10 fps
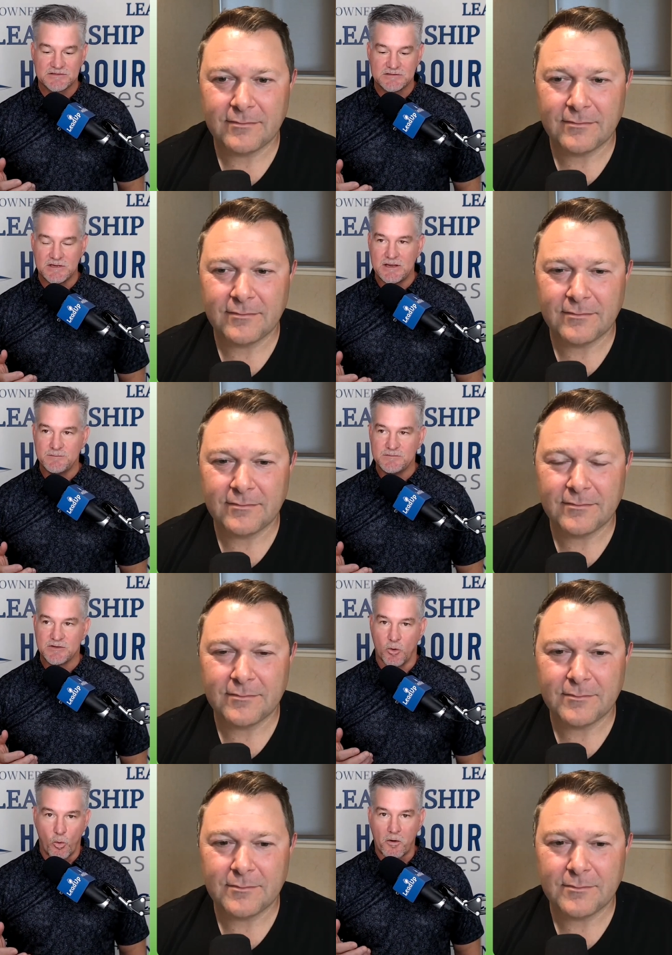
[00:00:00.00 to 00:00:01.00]
Speaker 1: seemed
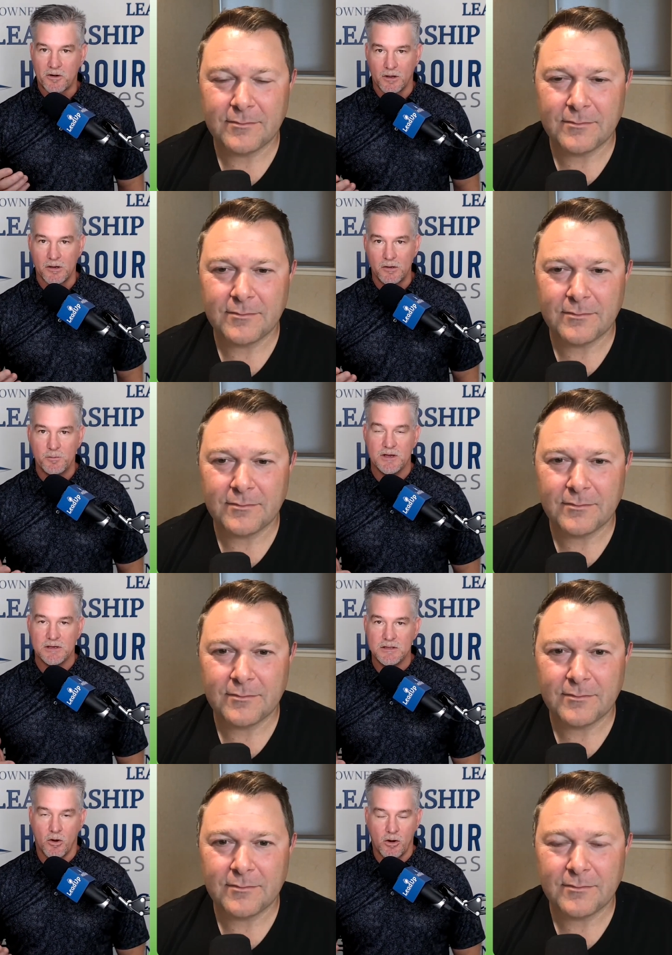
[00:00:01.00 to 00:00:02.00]
to work a little bit in
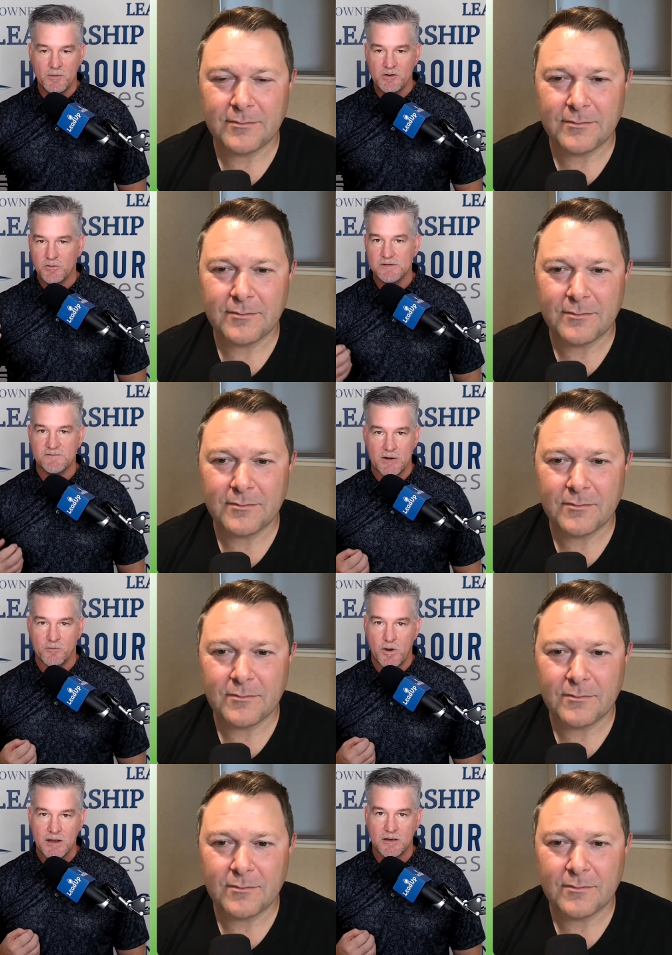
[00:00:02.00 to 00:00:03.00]
the Army when you've got
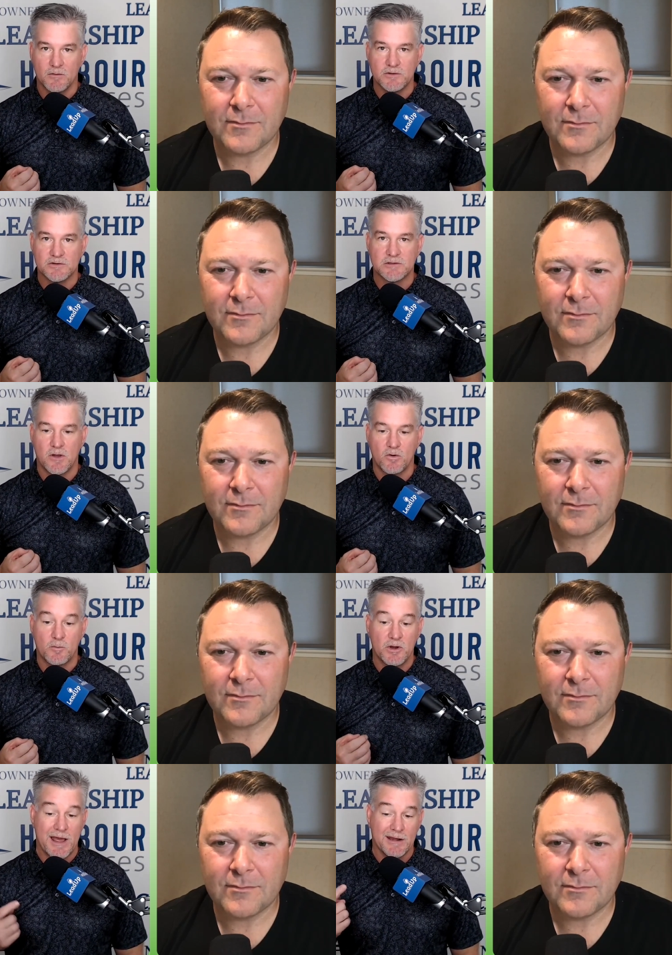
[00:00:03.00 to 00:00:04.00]
rank on your shoulder.
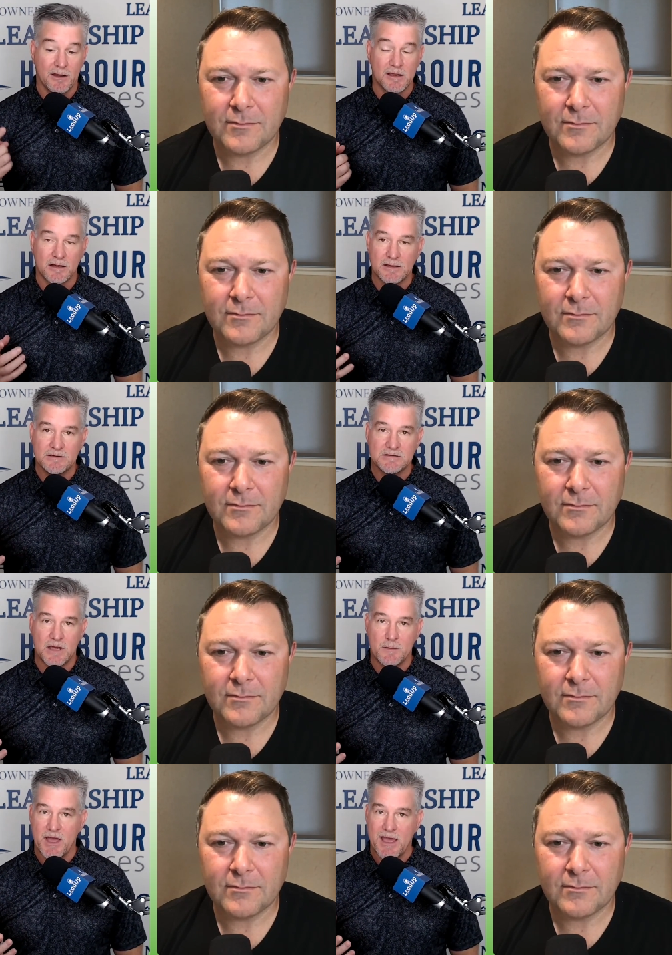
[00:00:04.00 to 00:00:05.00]
But luckily,
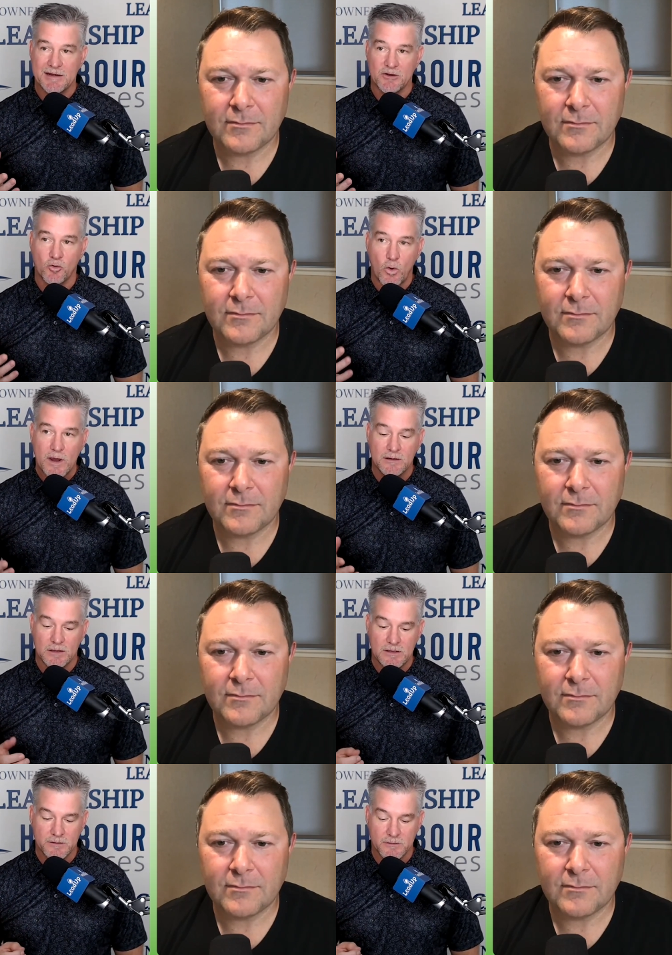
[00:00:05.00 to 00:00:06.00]
Tom, I had a great
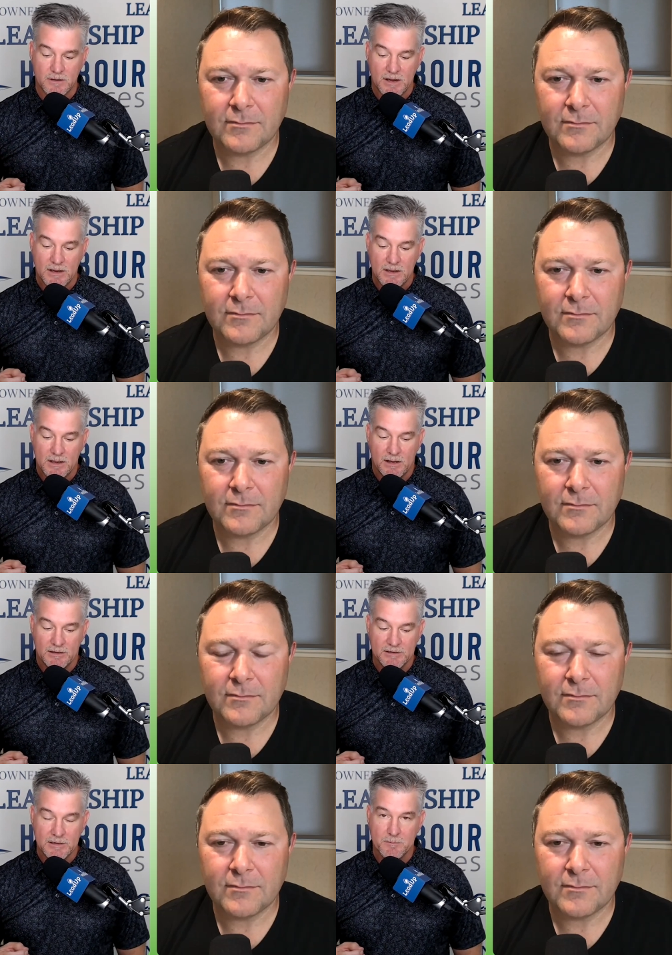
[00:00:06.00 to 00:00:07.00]
leader
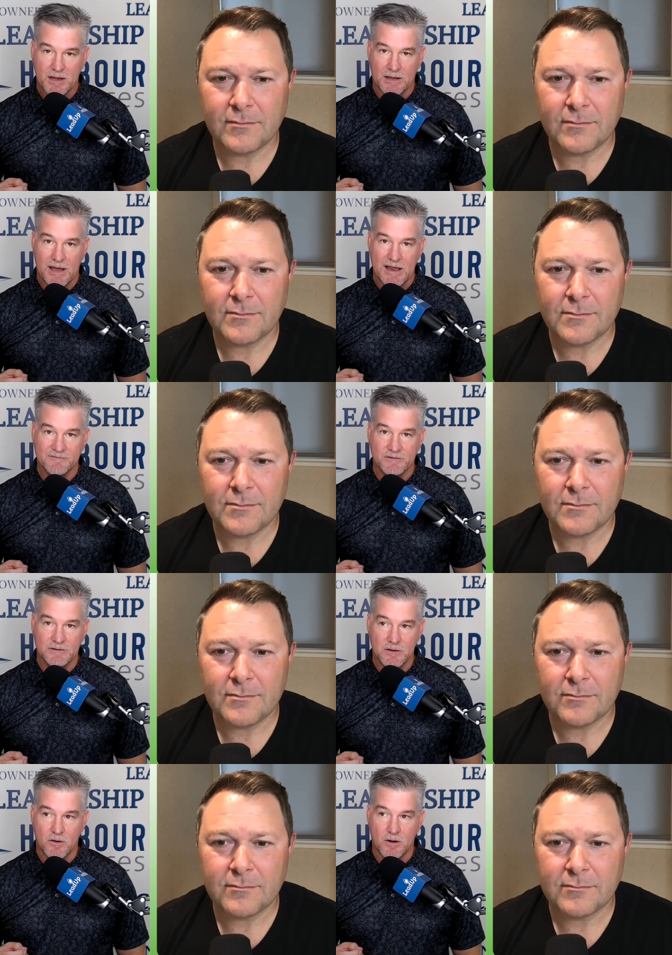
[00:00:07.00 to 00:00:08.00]
in my life in
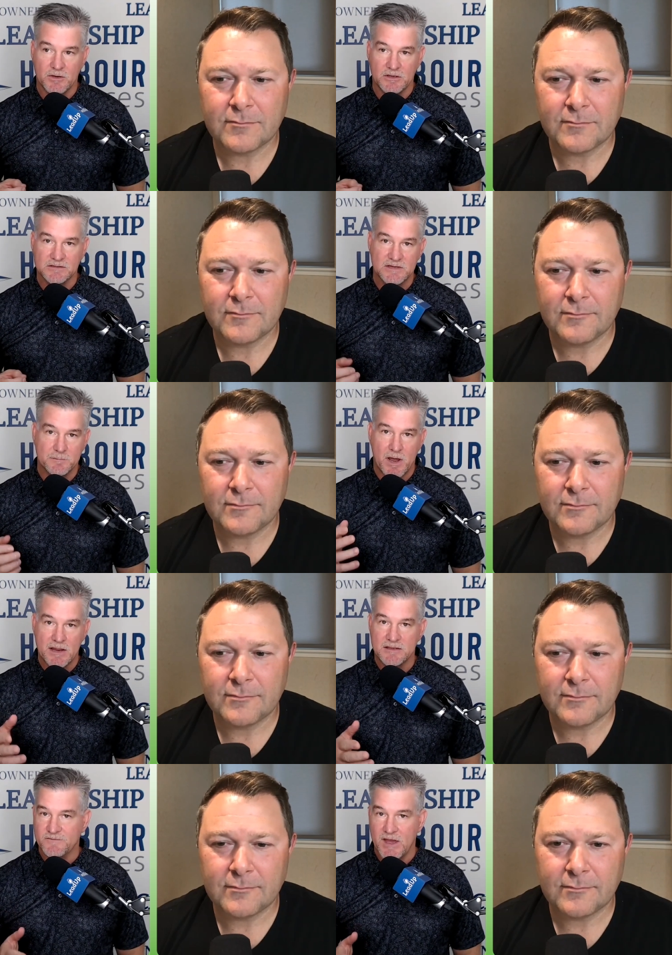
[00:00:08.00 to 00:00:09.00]
the Army that said,
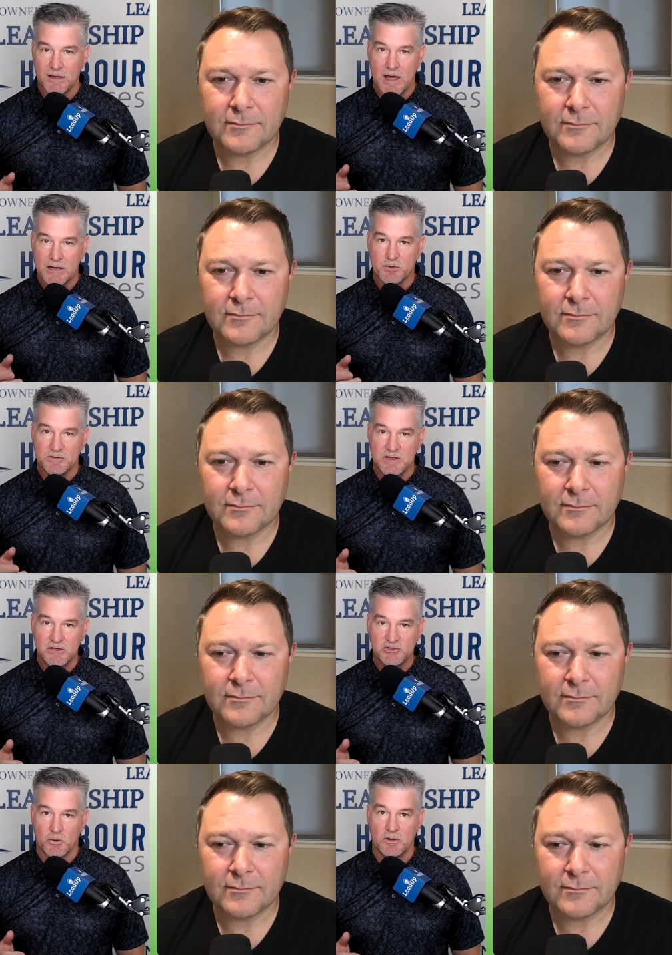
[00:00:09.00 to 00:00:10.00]
Mike, you've got a lot of
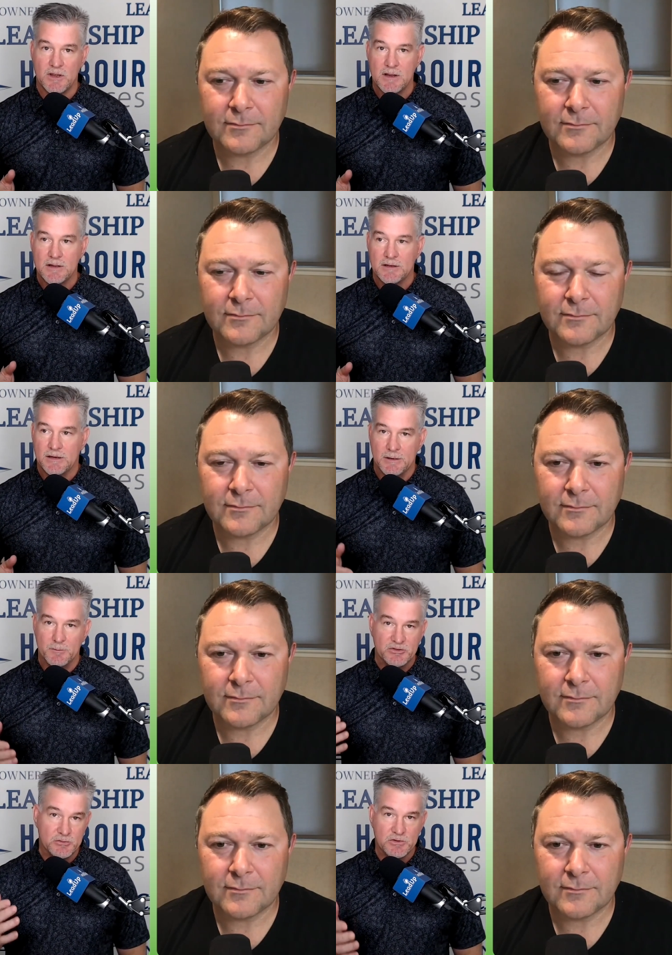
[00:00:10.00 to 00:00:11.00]
potential,
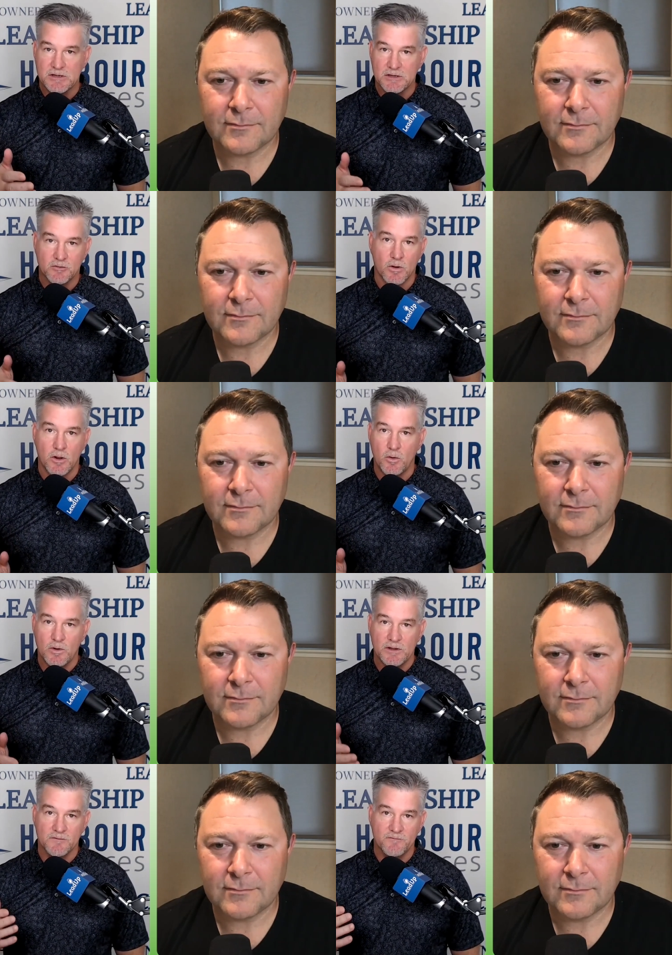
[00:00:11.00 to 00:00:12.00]
but you need to grow
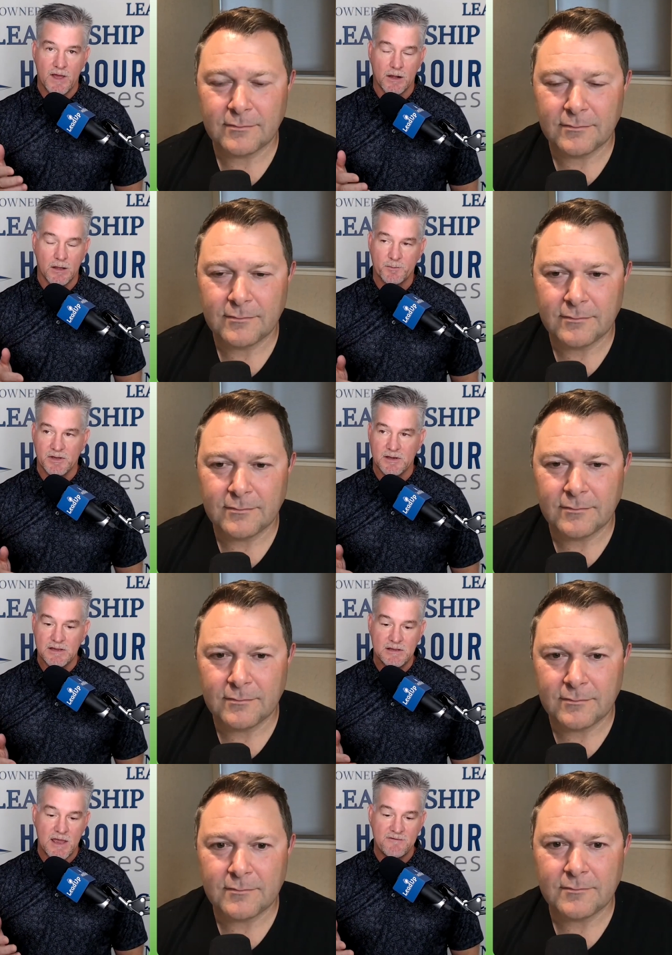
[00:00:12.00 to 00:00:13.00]
and develop. And
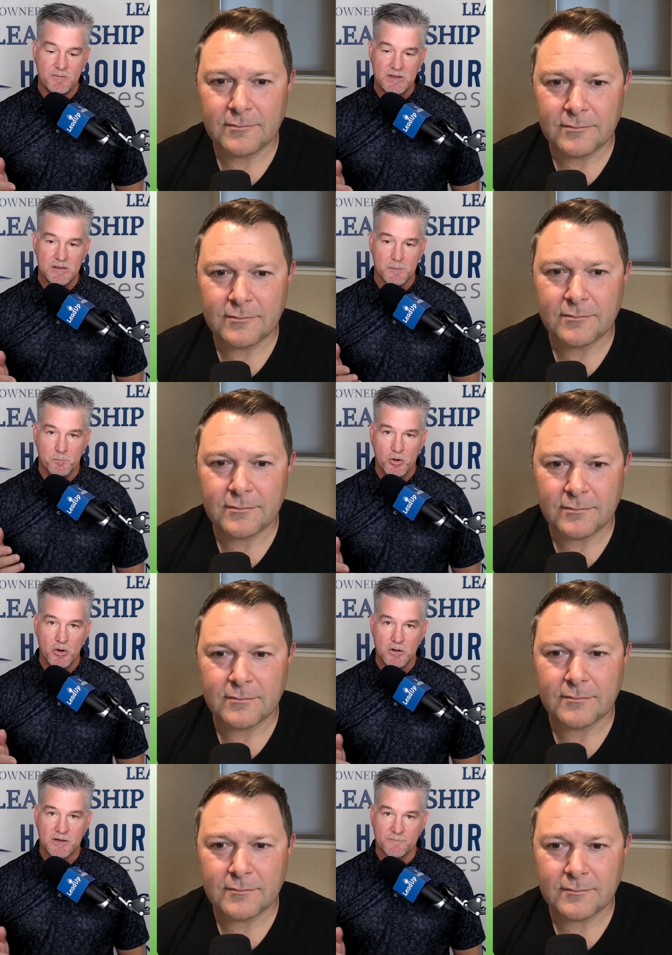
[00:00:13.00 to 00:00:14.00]
he gave me a
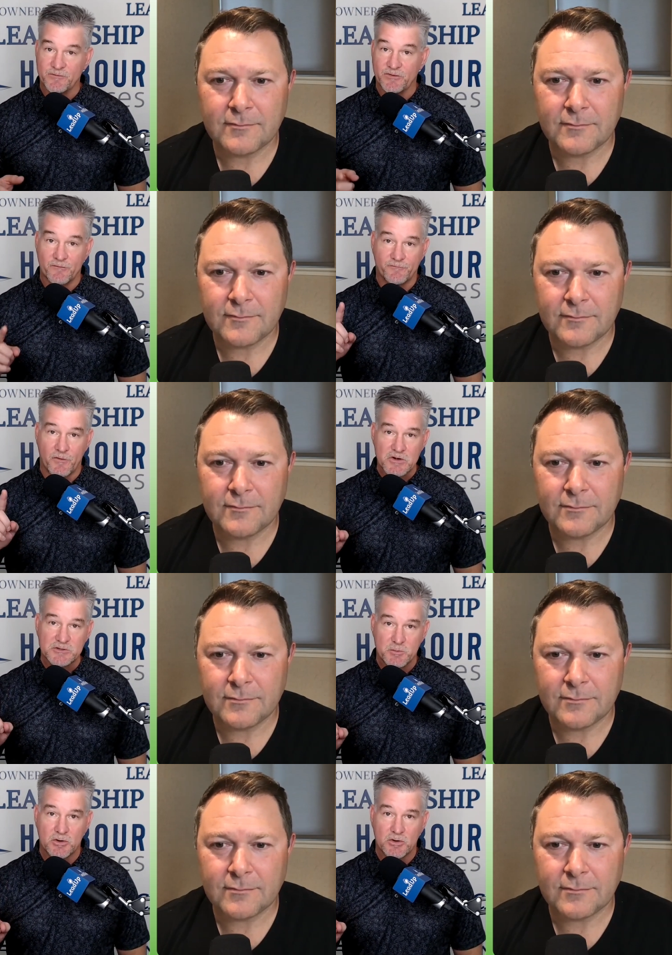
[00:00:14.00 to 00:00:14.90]
book, the first